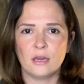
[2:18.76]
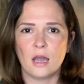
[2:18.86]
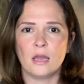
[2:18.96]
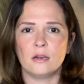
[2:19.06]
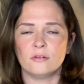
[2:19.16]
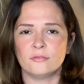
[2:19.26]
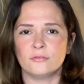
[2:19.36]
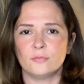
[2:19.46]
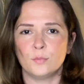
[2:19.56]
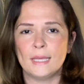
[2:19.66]
kind
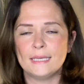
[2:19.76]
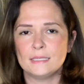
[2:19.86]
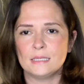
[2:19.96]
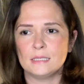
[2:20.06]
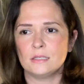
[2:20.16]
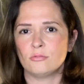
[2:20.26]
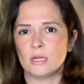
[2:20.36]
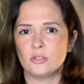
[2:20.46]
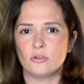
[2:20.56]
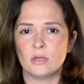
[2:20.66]
of places,
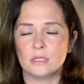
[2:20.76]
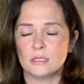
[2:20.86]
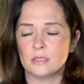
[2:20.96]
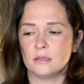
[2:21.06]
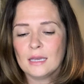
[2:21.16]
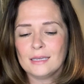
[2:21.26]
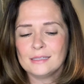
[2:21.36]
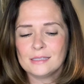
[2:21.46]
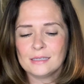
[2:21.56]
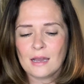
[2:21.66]
restaurants
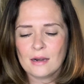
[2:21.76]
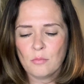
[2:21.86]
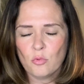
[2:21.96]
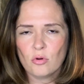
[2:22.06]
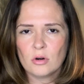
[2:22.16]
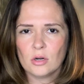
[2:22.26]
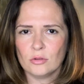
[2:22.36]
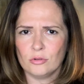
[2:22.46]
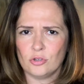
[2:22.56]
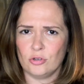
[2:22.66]
it's kind of more
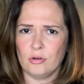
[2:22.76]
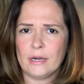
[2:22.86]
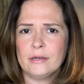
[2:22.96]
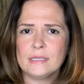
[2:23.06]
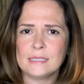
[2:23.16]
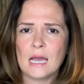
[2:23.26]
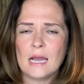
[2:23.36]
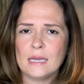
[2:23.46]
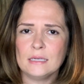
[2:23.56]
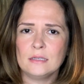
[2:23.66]
on the generic
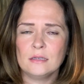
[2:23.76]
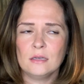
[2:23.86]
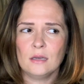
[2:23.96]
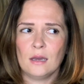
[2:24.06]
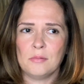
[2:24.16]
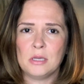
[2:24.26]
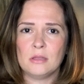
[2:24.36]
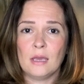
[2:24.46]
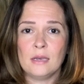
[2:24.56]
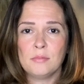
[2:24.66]
side. I
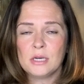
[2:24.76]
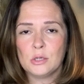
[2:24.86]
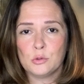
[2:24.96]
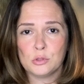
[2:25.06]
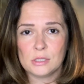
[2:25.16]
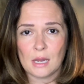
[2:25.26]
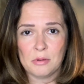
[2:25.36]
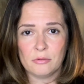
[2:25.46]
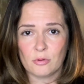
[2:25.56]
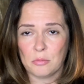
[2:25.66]
mean, anybody who's
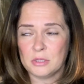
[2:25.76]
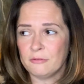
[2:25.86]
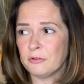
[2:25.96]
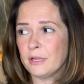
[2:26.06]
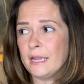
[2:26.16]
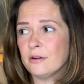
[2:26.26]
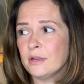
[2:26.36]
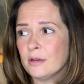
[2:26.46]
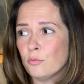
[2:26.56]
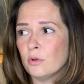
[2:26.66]
coming from a different
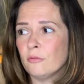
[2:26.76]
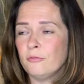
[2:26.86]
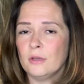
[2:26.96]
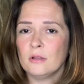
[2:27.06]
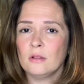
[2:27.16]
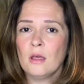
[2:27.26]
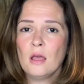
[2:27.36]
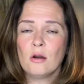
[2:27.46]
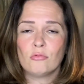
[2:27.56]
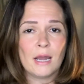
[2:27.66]
area will feel
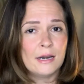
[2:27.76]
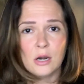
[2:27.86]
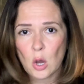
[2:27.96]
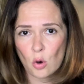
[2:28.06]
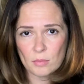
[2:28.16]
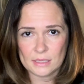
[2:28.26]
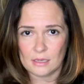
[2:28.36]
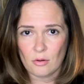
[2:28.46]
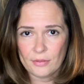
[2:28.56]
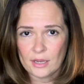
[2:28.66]
right at home in
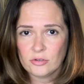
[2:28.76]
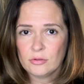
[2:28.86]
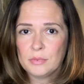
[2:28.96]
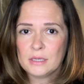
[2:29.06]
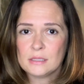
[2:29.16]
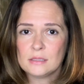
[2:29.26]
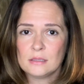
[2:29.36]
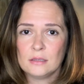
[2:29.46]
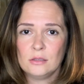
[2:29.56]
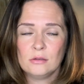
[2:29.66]
South Asheville because
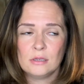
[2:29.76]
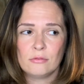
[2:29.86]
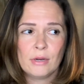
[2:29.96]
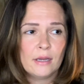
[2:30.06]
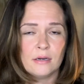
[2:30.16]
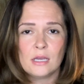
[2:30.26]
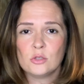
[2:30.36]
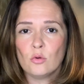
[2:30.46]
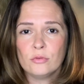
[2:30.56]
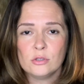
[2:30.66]
you're gonna
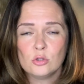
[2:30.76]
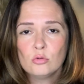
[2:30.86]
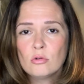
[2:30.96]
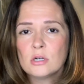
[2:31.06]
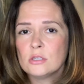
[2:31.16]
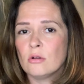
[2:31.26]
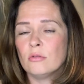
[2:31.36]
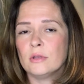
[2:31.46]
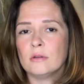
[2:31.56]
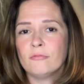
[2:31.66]
recognize all these stores, all
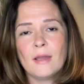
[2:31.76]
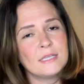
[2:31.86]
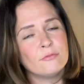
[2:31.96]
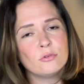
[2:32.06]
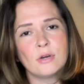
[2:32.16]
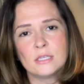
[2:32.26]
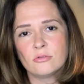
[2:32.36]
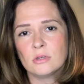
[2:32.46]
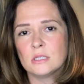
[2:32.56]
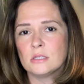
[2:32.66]
the fast food
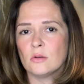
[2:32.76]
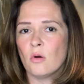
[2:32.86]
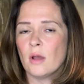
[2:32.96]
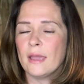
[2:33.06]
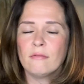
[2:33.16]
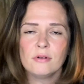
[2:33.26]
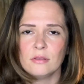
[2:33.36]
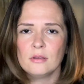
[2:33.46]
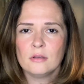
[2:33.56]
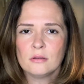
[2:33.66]
restaurants,
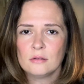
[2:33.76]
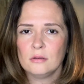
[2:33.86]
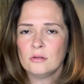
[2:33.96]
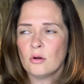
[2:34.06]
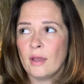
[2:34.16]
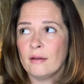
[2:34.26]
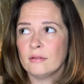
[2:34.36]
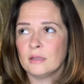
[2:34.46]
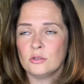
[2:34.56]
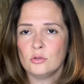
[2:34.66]
everything you know
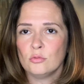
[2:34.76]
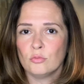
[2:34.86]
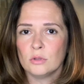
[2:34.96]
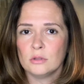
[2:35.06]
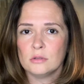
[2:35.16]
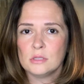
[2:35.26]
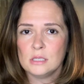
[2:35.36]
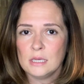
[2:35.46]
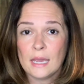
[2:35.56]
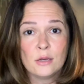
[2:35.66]
that you will
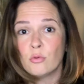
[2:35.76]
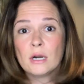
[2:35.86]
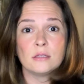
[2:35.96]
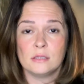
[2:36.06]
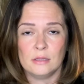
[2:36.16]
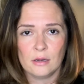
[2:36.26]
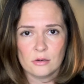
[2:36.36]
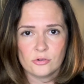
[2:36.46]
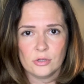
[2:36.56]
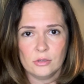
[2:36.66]
see anywhere else in the
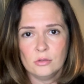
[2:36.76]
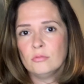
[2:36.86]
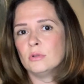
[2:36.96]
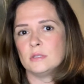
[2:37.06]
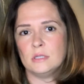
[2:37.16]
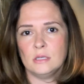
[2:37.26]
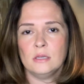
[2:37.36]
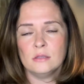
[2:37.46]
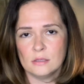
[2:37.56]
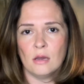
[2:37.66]
country. You will see
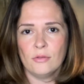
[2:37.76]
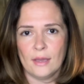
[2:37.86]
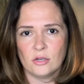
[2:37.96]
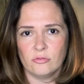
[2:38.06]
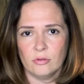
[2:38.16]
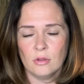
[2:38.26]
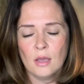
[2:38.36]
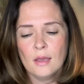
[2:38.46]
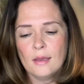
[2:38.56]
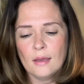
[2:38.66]
in South Asheville.
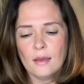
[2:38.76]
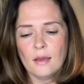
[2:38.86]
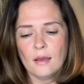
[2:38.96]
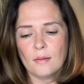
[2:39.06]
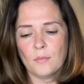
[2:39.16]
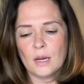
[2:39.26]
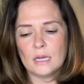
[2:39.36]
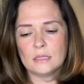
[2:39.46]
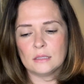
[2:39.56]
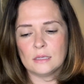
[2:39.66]

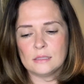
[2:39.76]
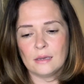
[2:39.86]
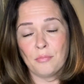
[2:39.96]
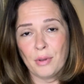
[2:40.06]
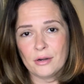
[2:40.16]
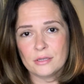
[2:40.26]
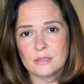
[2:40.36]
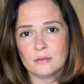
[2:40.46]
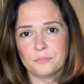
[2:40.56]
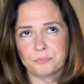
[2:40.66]
But as a
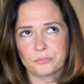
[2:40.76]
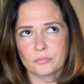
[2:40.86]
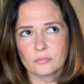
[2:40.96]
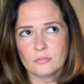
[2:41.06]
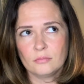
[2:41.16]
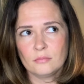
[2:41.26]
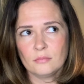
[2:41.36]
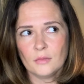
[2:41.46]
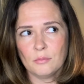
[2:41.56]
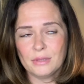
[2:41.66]
comparison,
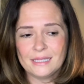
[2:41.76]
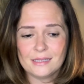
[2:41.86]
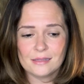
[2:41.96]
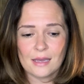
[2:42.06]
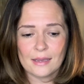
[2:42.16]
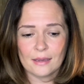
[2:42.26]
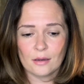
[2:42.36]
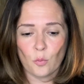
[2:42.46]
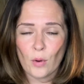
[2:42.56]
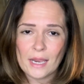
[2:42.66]
places
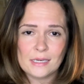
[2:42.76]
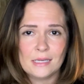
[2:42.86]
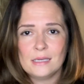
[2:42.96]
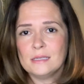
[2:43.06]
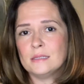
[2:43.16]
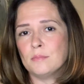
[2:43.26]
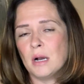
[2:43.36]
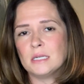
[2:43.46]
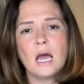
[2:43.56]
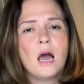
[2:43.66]
like Wendy's,
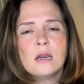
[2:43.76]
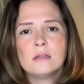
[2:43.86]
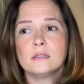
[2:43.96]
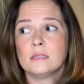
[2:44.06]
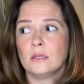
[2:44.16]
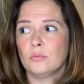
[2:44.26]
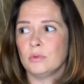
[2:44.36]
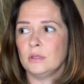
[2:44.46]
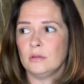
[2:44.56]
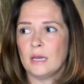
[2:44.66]
McDonald's that
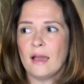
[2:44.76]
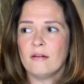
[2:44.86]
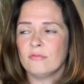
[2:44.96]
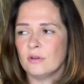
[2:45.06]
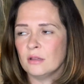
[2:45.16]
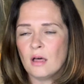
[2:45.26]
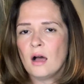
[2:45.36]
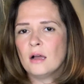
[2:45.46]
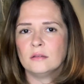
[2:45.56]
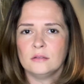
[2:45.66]
we have a
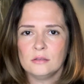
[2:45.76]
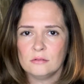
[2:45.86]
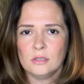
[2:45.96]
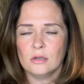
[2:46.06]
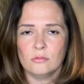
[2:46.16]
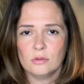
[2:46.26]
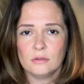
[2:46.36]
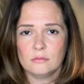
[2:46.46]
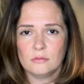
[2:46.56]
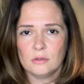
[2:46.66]
lot in you know
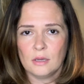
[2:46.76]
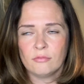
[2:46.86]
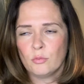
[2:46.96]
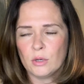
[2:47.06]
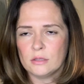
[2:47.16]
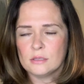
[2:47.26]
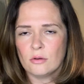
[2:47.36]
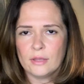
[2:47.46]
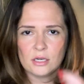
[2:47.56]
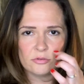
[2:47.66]
everywhere in
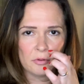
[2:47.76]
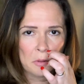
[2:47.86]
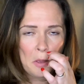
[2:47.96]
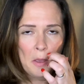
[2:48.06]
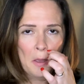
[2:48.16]
South Asheville